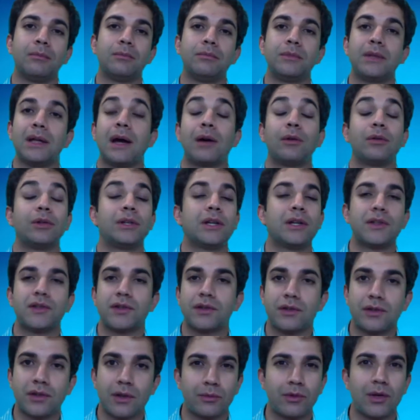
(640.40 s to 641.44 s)
Yes,
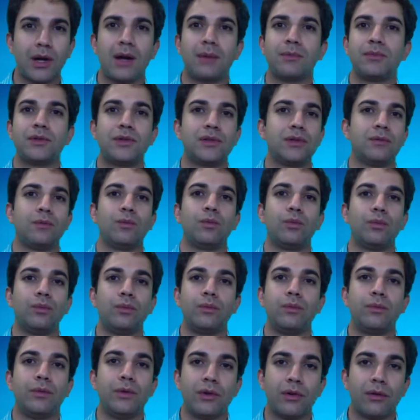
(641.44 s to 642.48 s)
sometimes
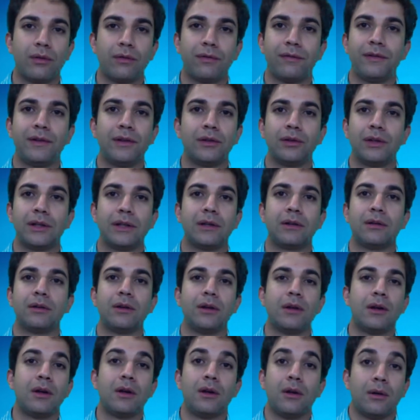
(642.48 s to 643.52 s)
we are feeling
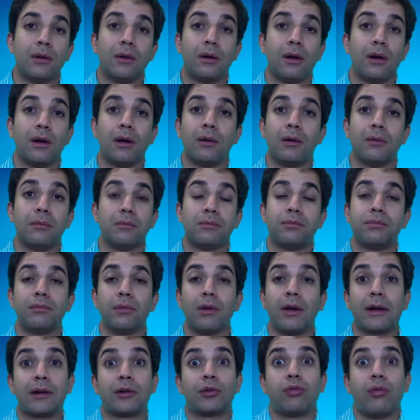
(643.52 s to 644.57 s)

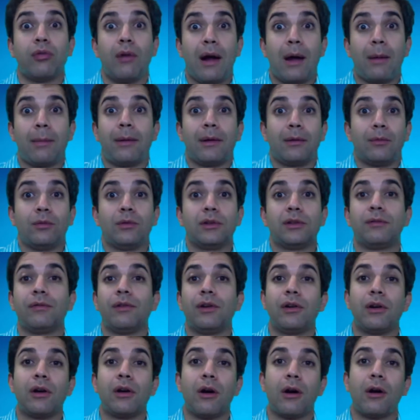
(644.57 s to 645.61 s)
like crap, and it's
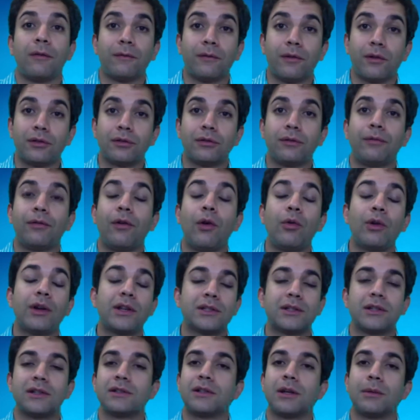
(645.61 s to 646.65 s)
very hard for us to
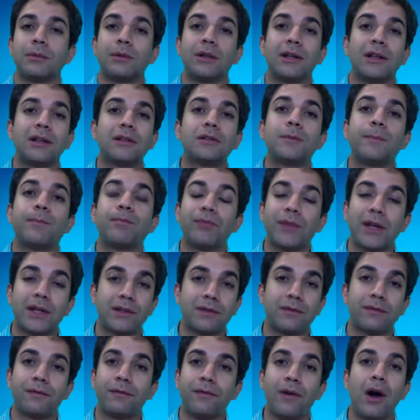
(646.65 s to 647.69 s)
focus on something.
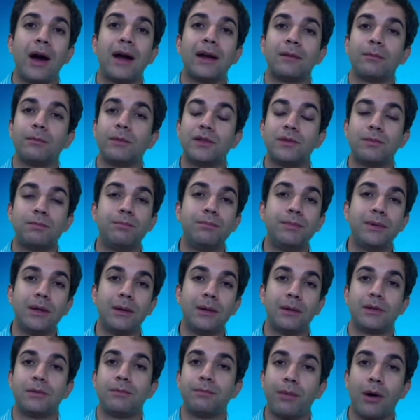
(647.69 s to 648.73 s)
It's fine.
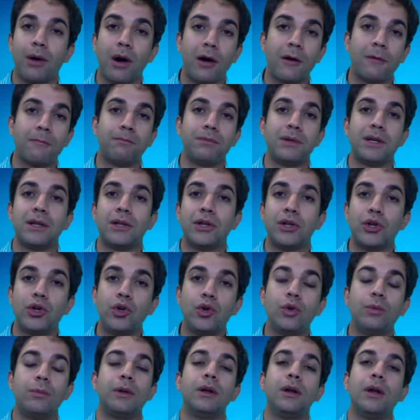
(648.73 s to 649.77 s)
It's part of being
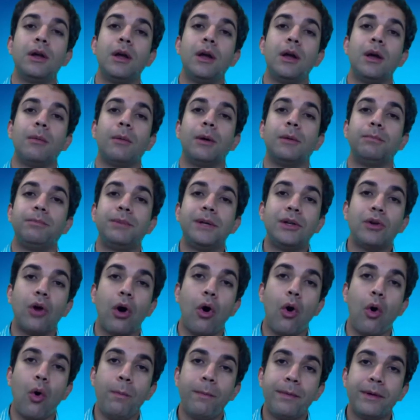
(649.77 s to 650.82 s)
human. But being
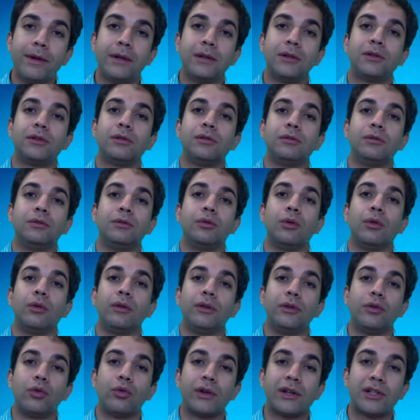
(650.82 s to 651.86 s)
open to
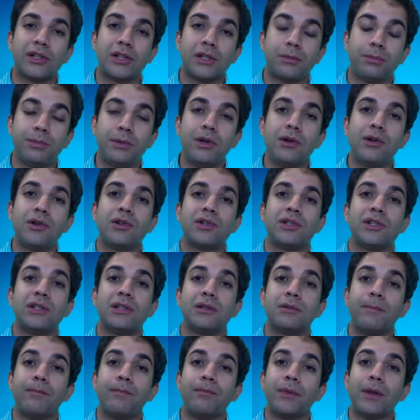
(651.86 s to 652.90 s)
your
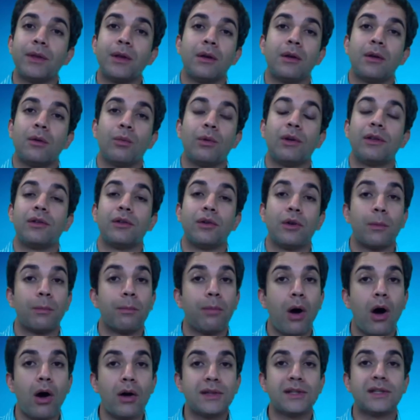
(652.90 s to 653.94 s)
experiences, whether they're
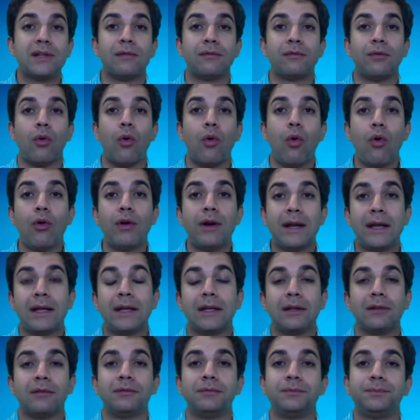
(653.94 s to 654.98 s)
positive or
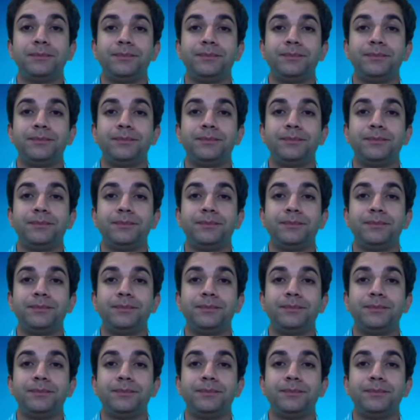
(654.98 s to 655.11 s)
negative,